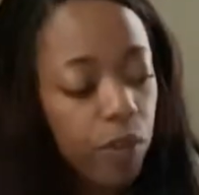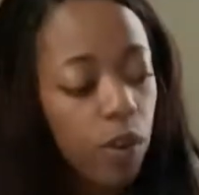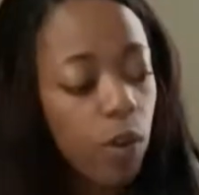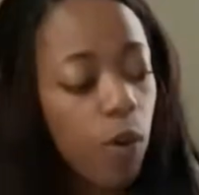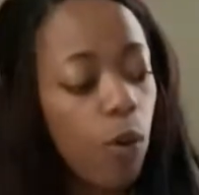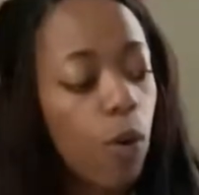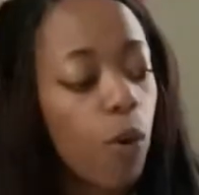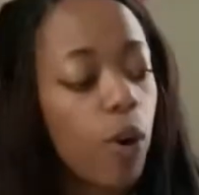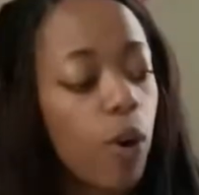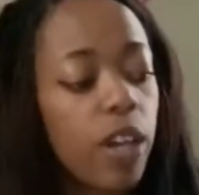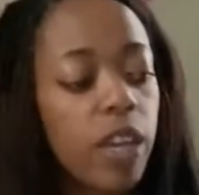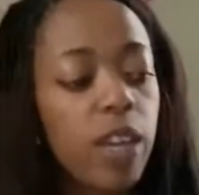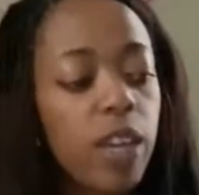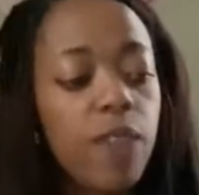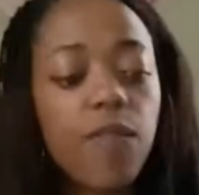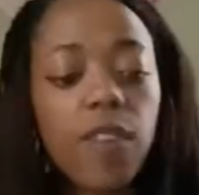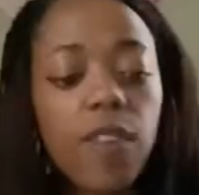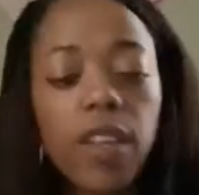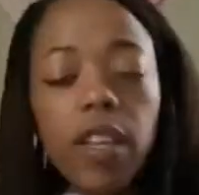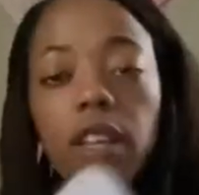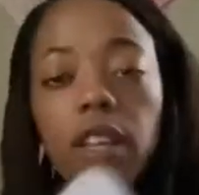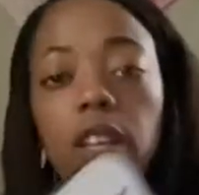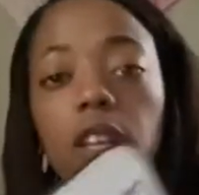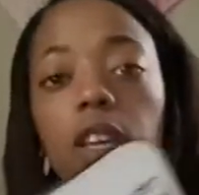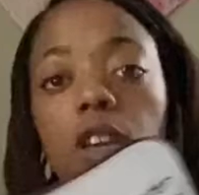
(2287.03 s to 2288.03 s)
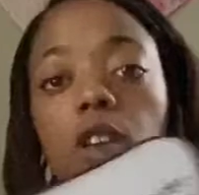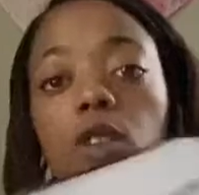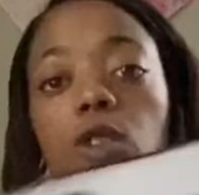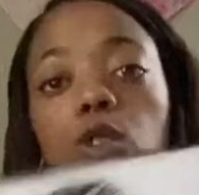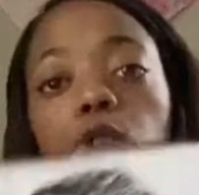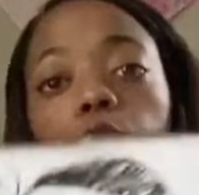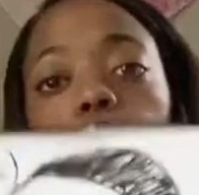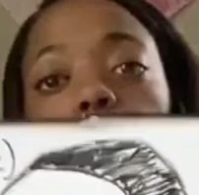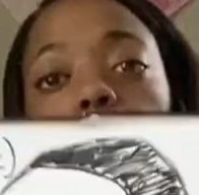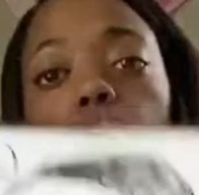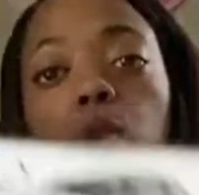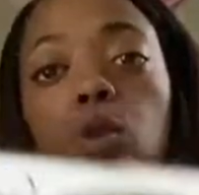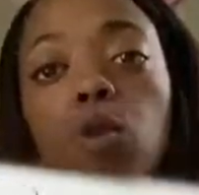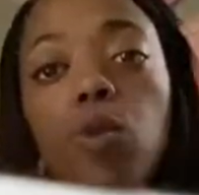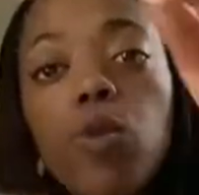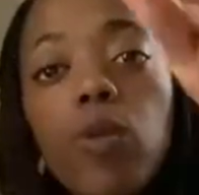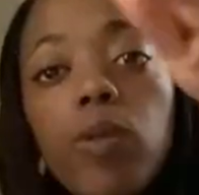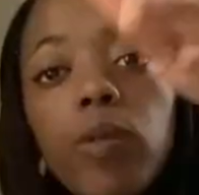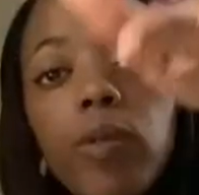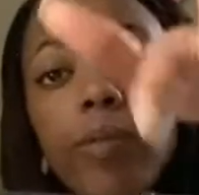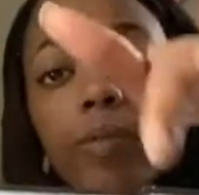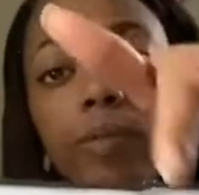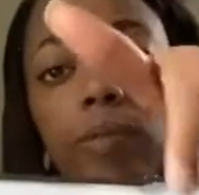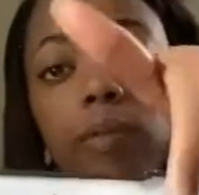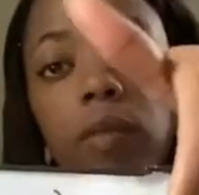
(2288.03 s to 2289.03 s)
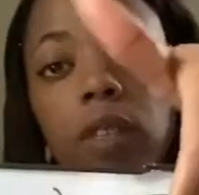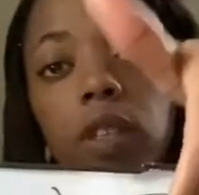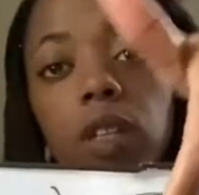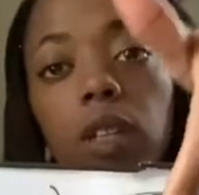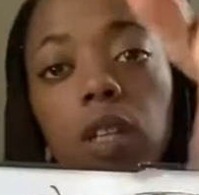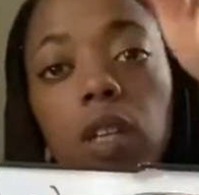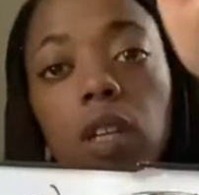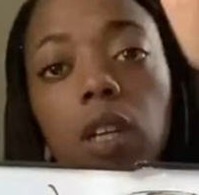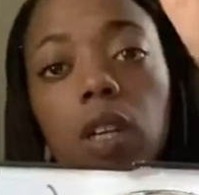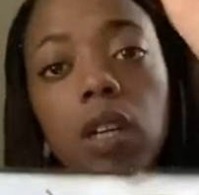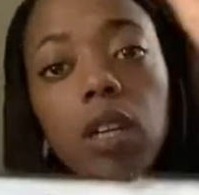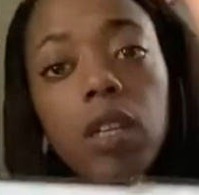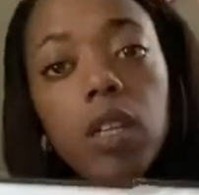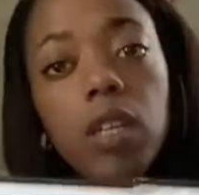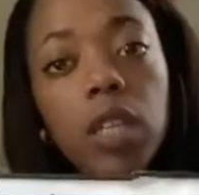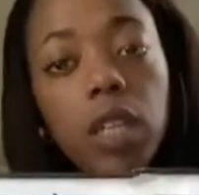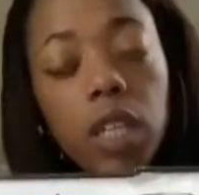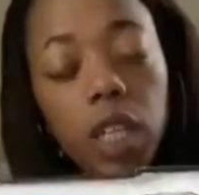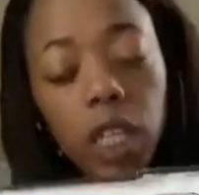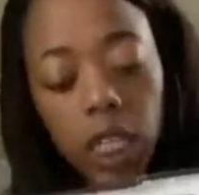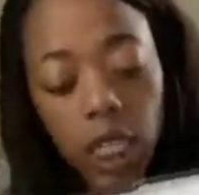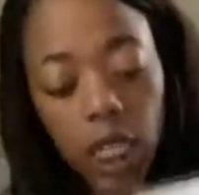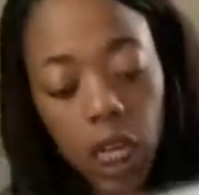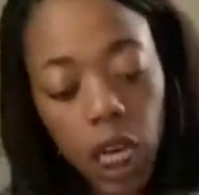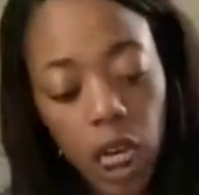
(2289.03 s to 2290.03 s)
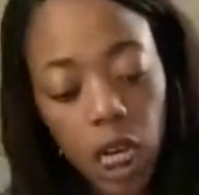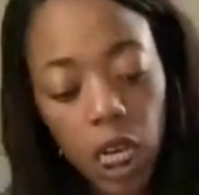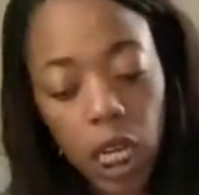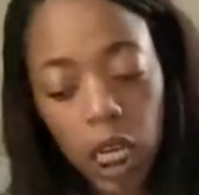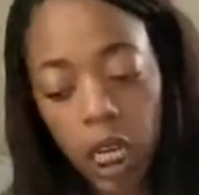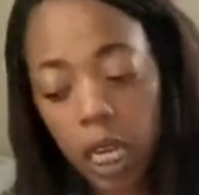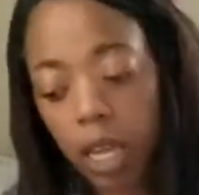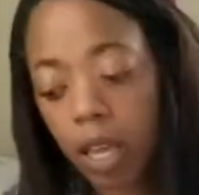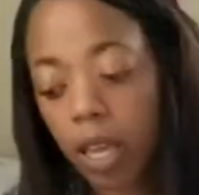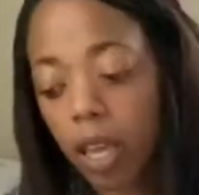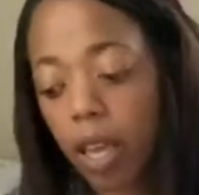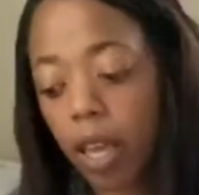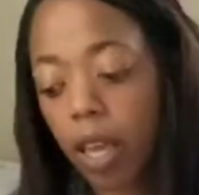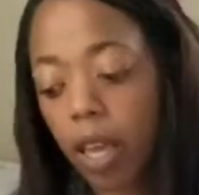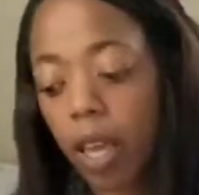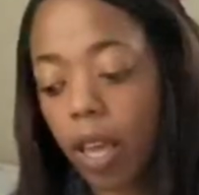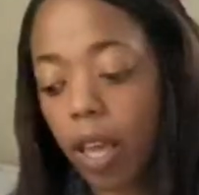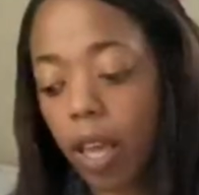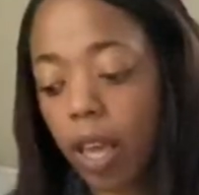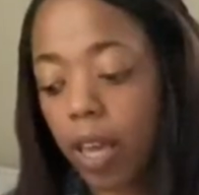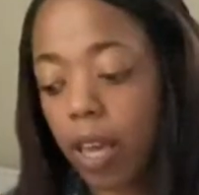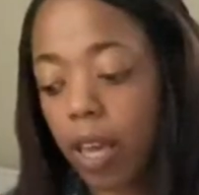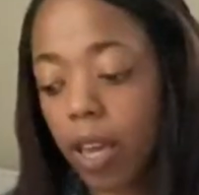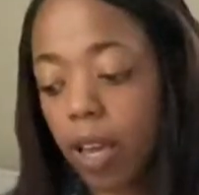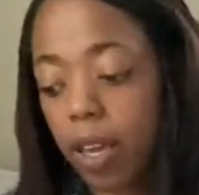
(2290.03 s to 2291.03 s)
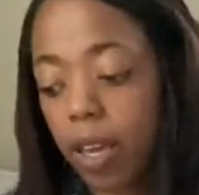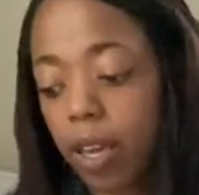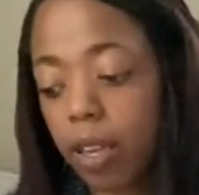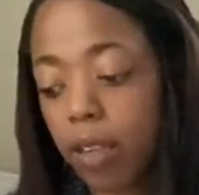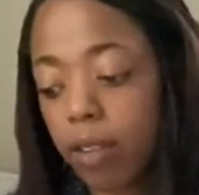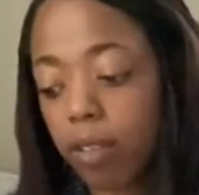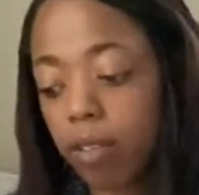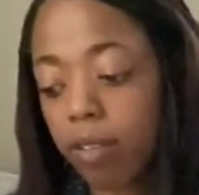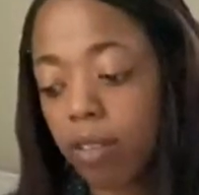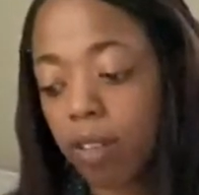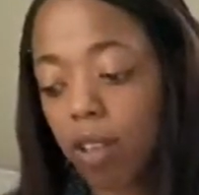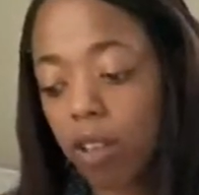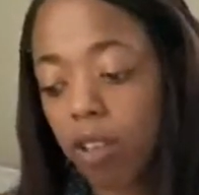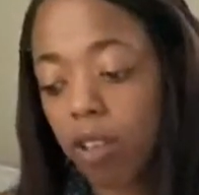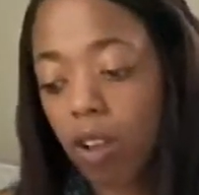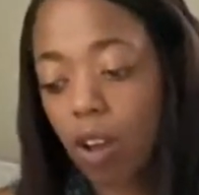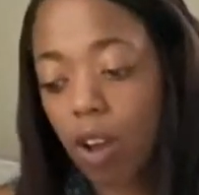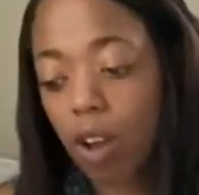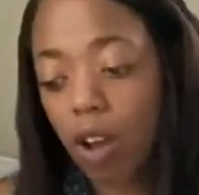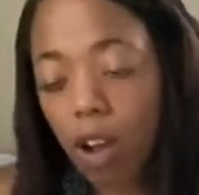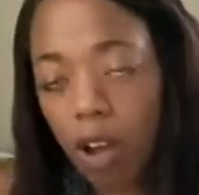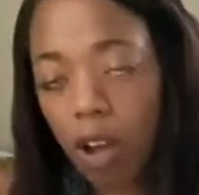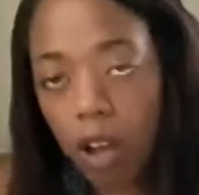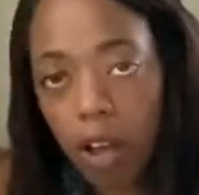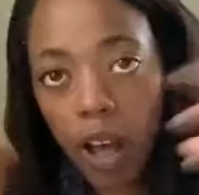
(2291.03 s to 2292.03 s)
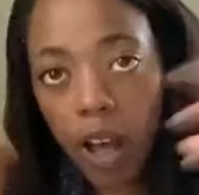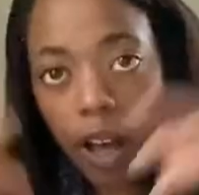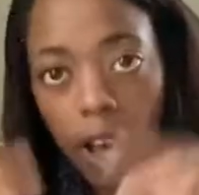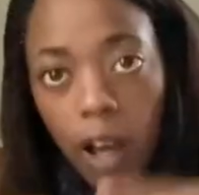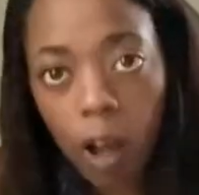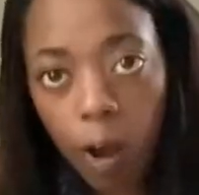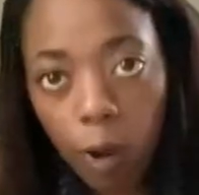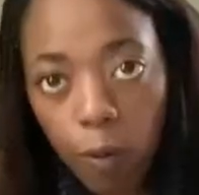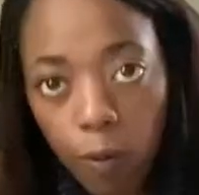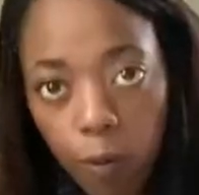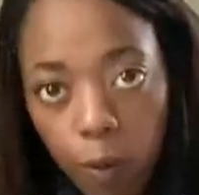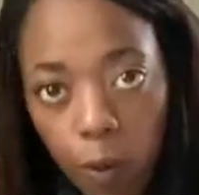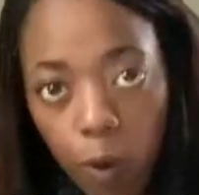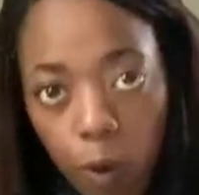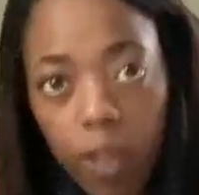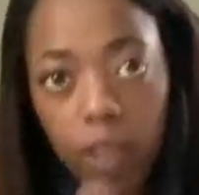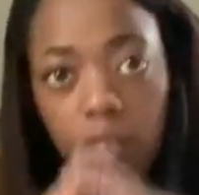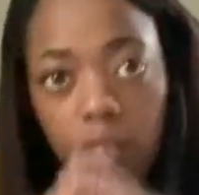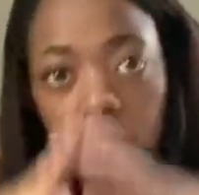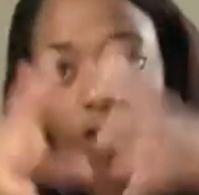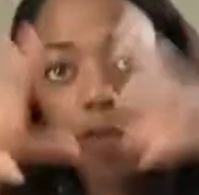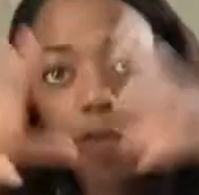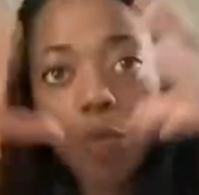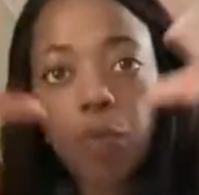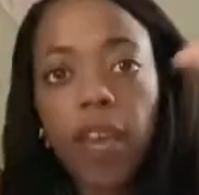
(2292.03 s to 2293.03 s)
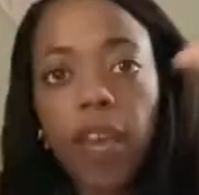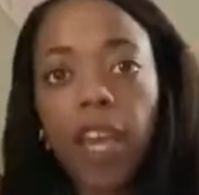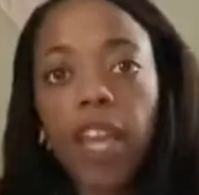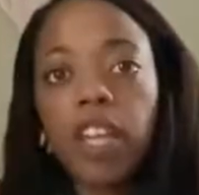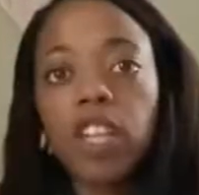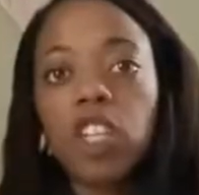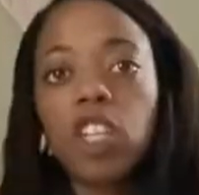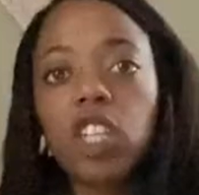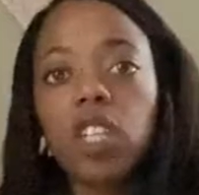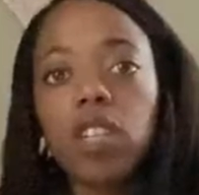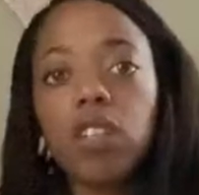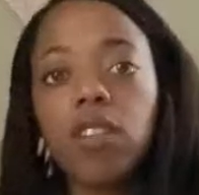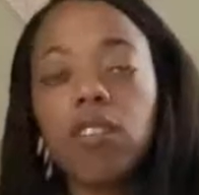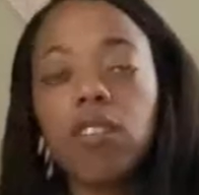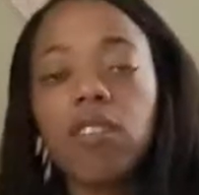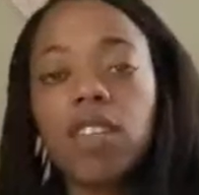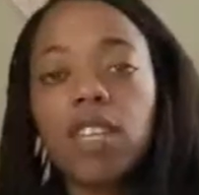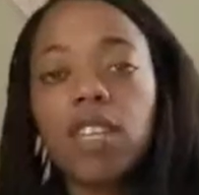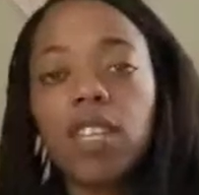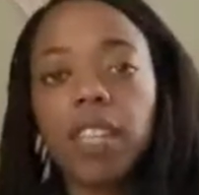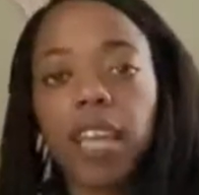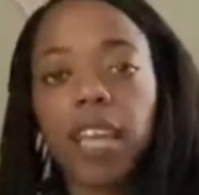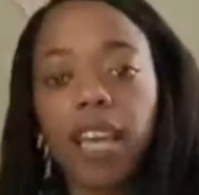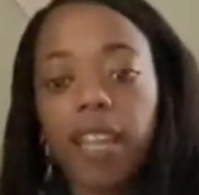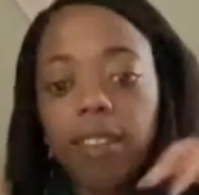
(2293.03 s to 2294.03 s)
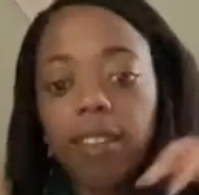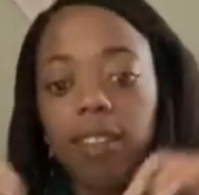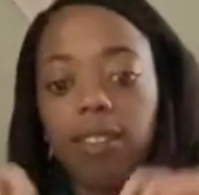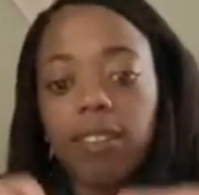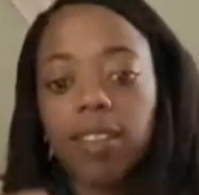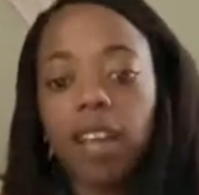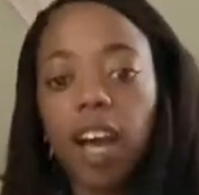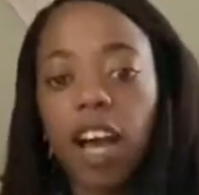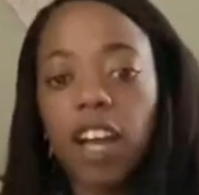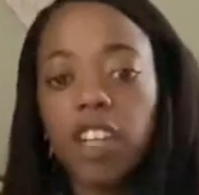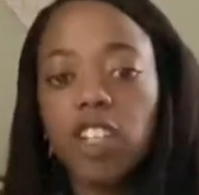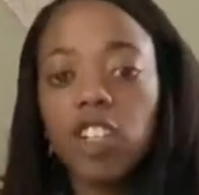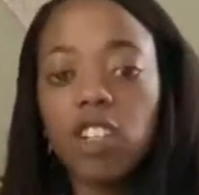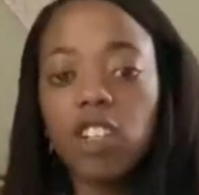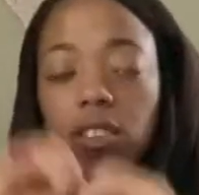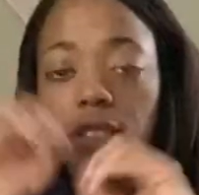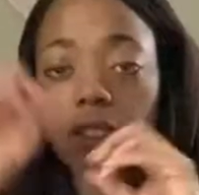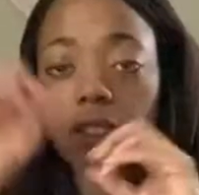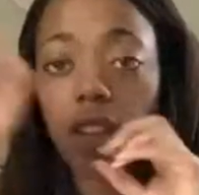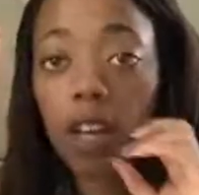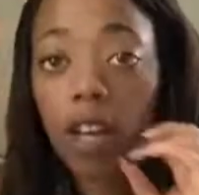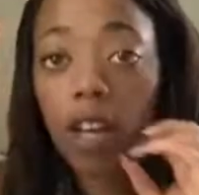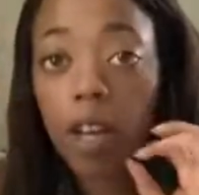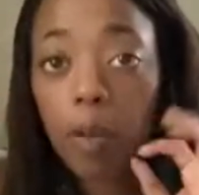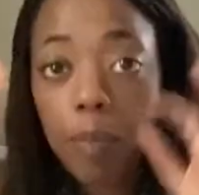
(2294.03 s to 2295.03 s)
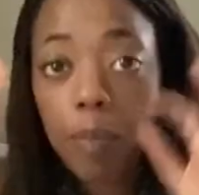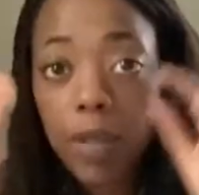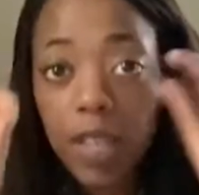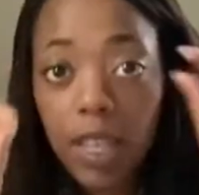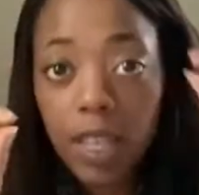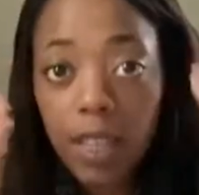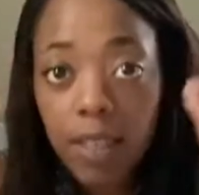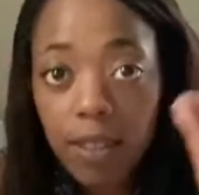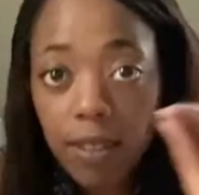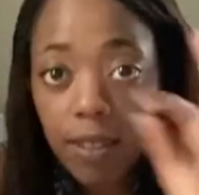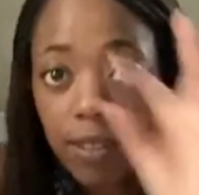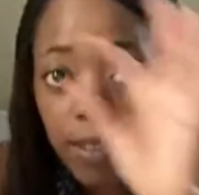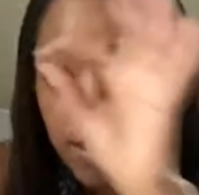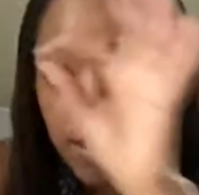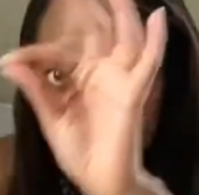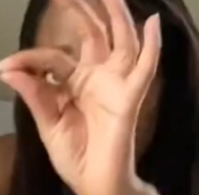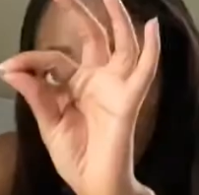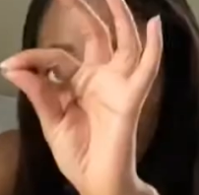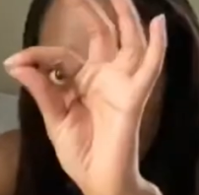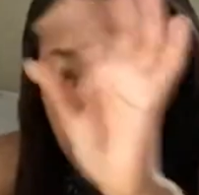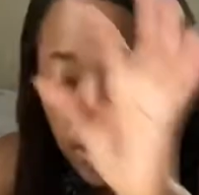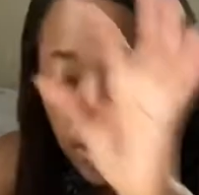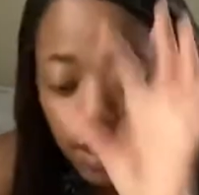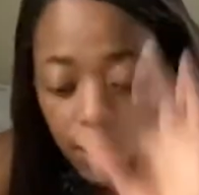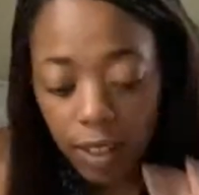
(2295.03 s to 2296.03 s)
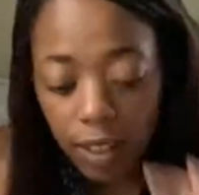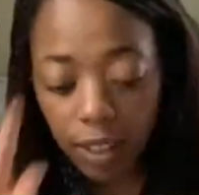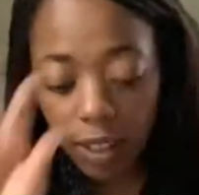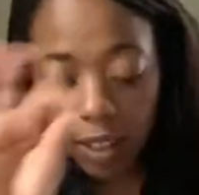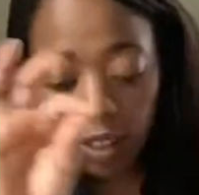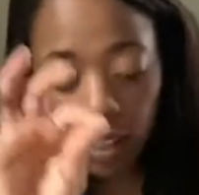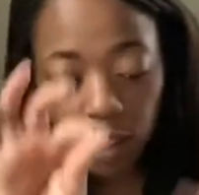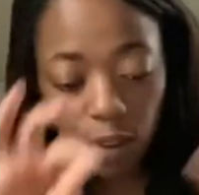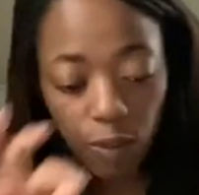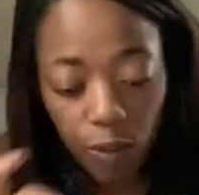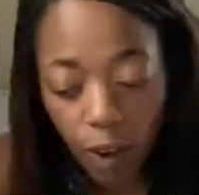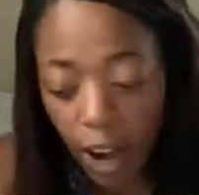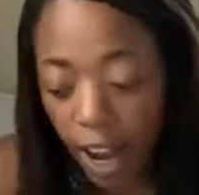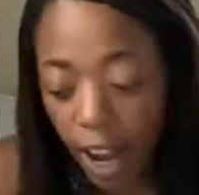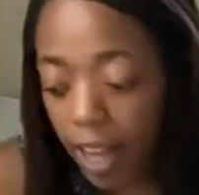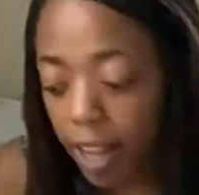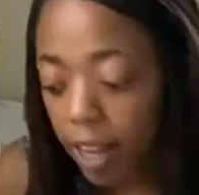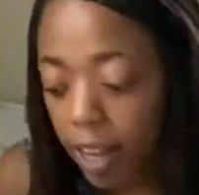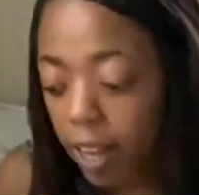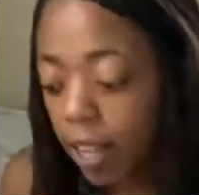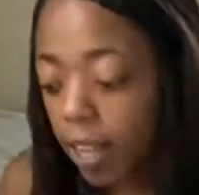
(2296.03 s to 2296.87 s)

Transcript: or even through yin and yang, is a helpful expansion, seeing that it's not just a piece, right?